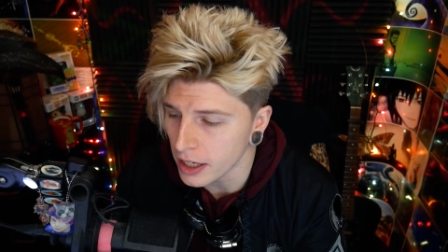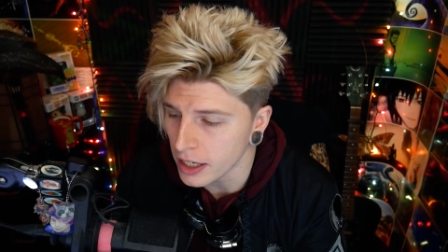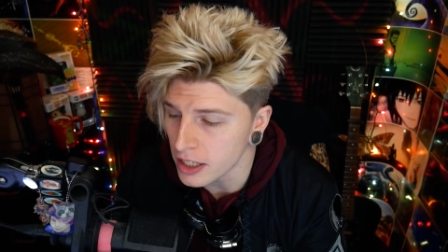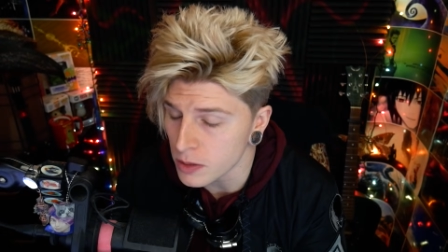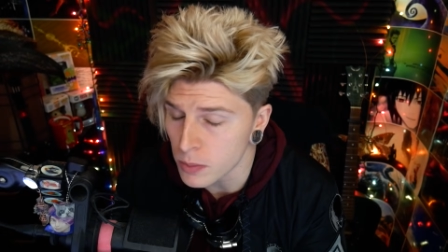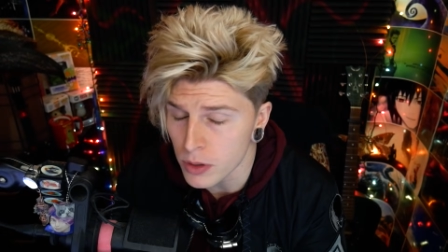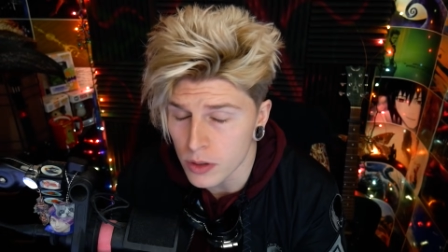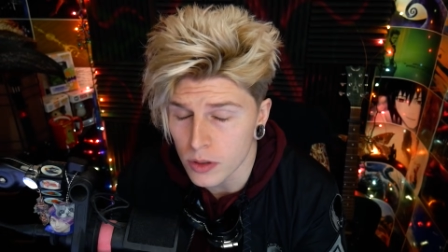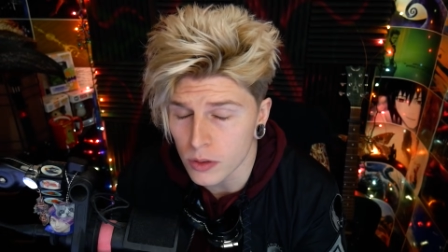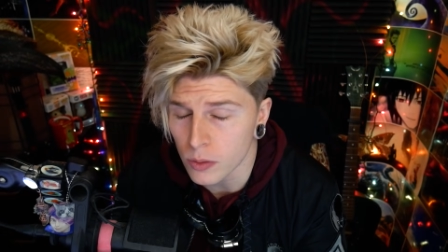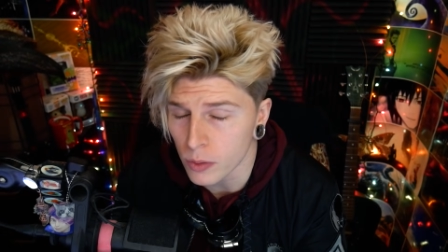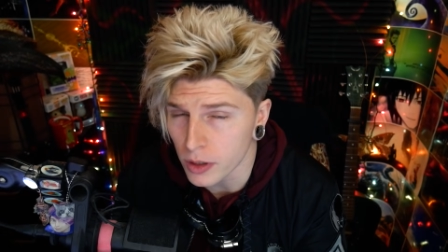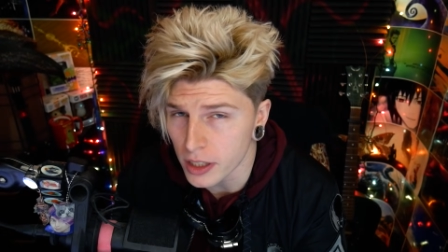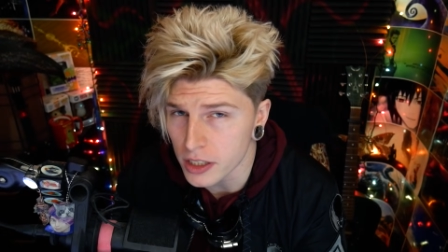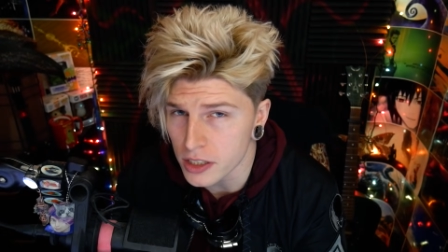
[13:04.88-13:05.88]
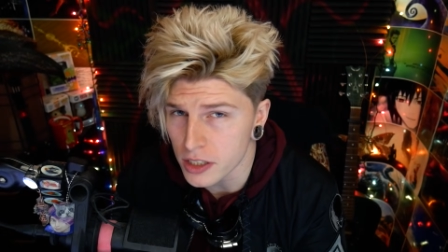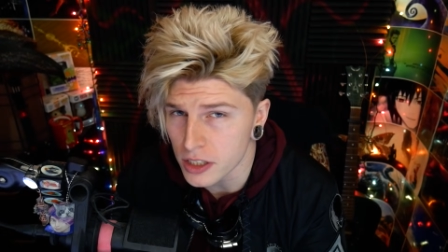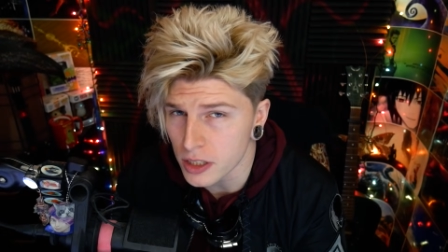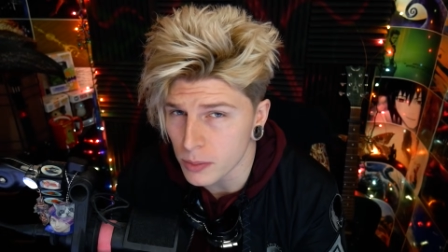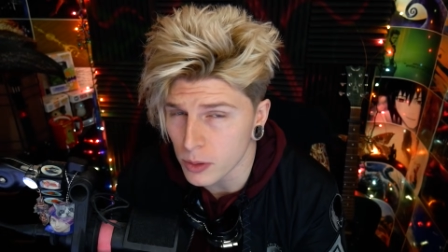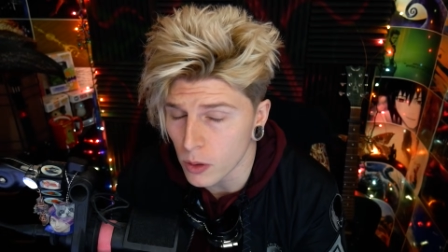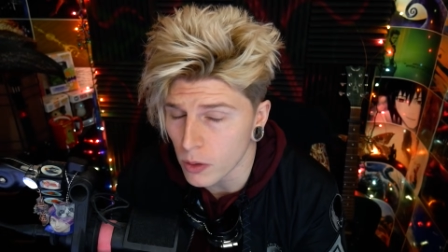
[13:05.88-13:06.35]
intimate
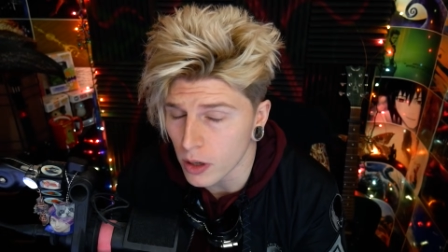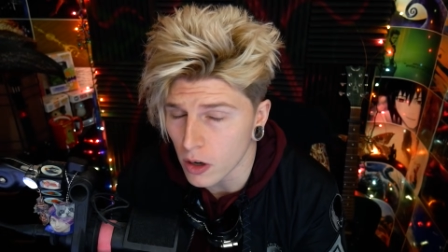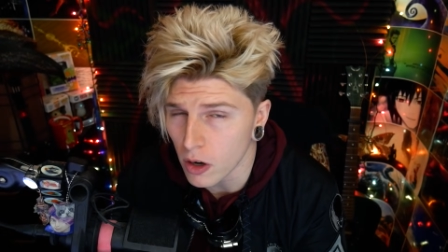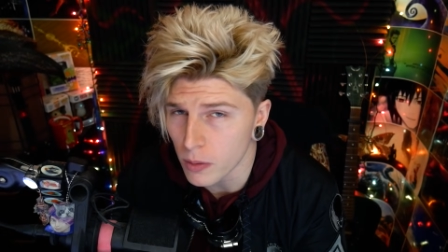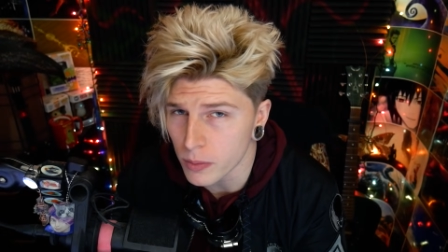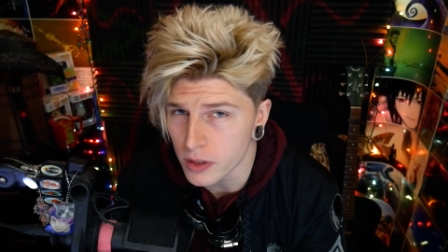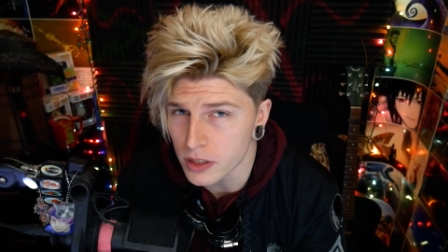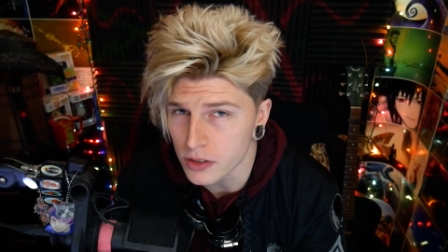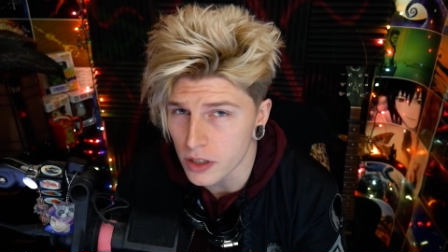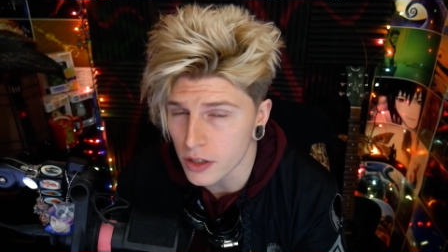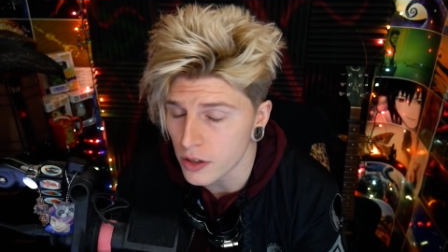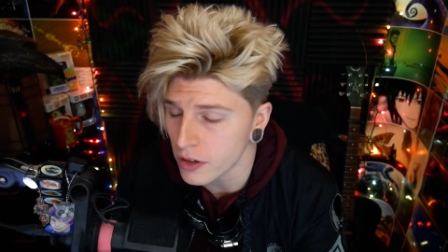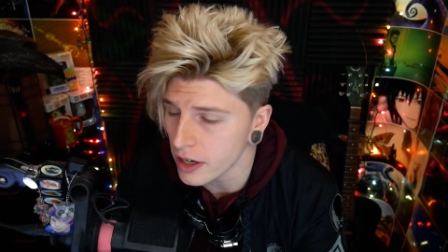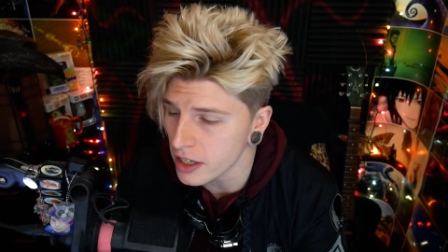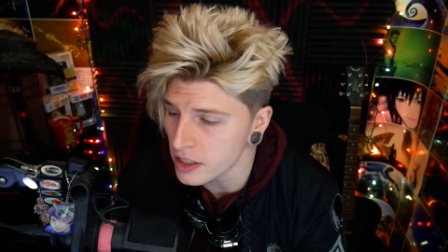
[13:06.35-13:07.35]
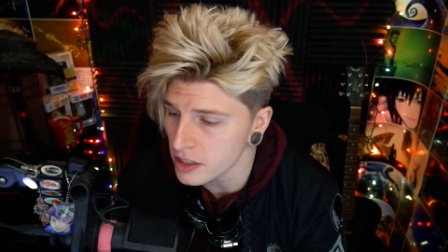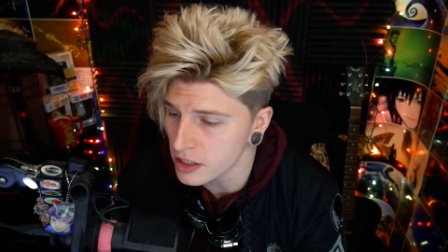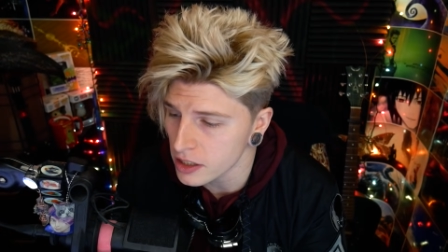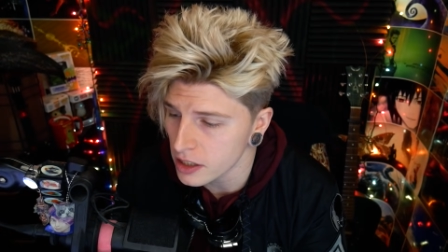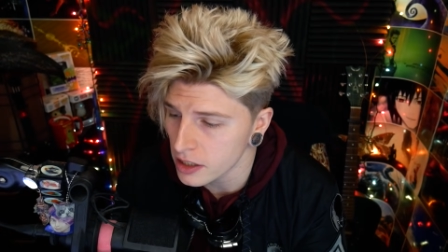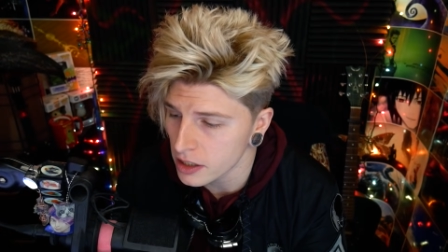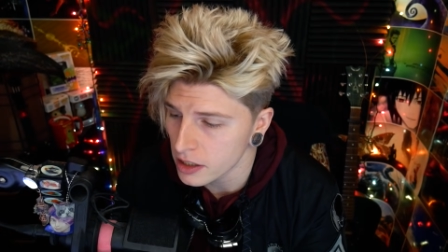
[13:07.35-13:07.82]
relationship going on with this underage
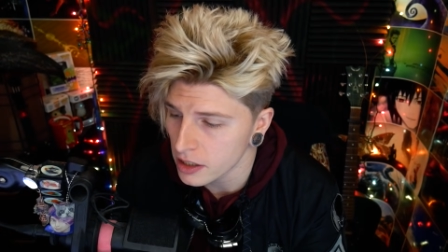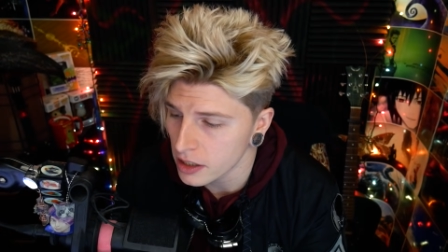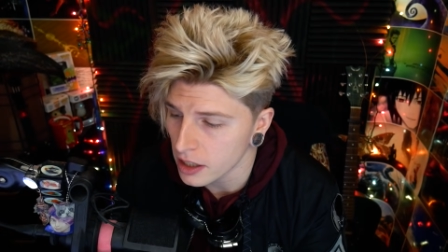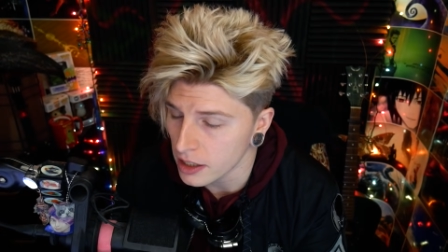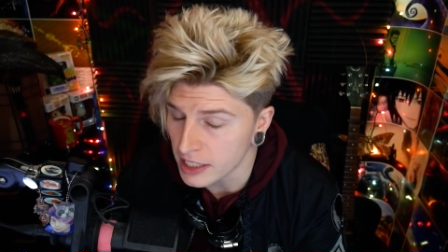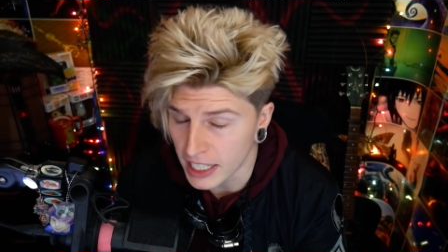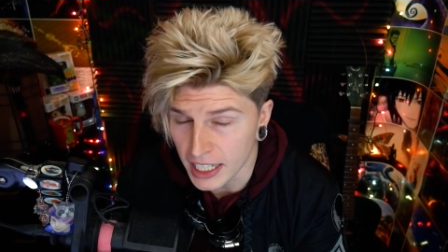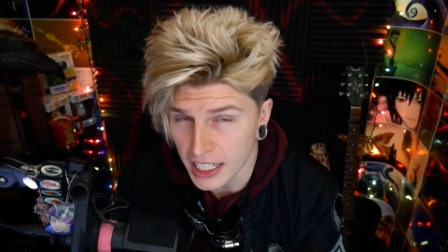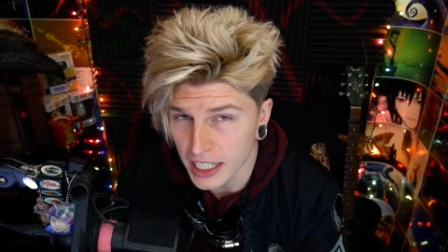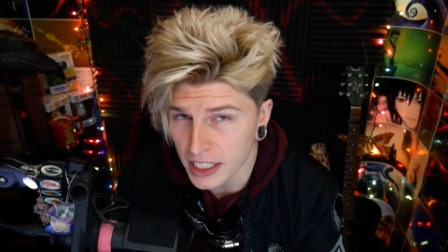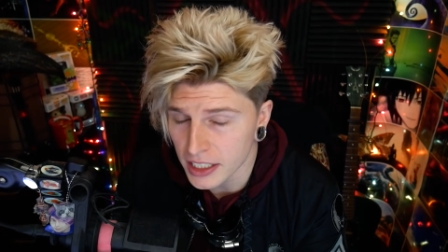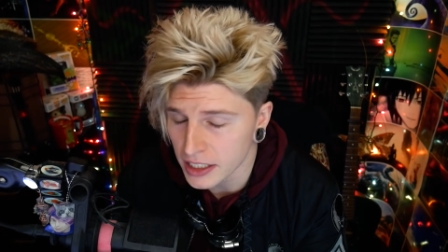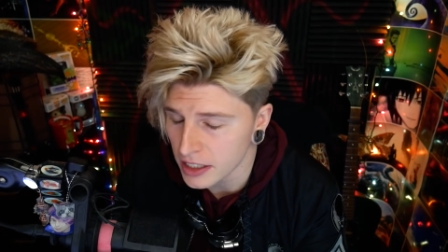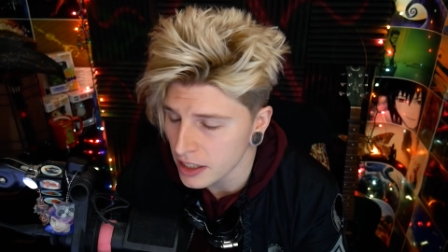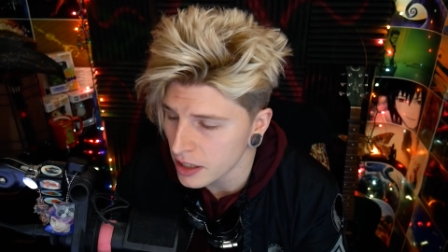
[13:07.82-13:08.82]
teen,